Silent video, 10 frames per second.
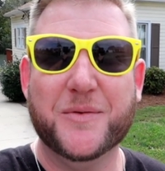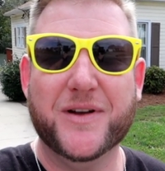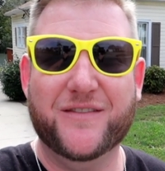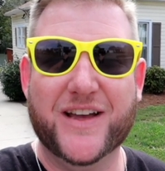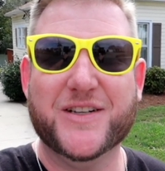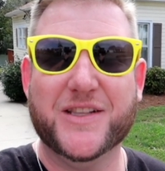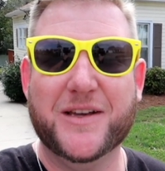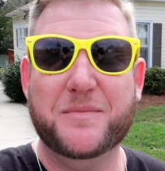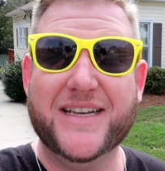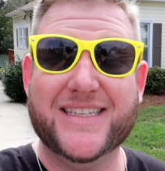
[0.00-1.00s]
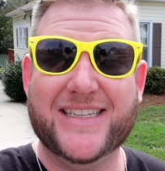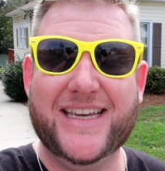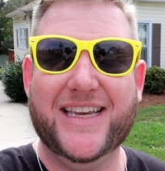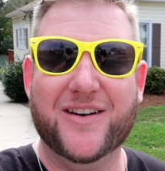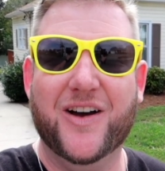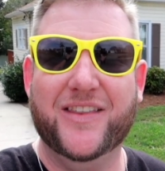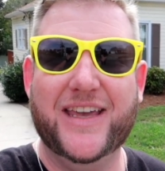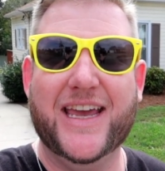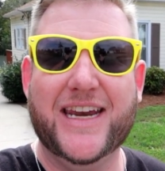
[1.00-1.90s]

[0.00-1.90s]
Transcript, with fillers: would eventually be seen on the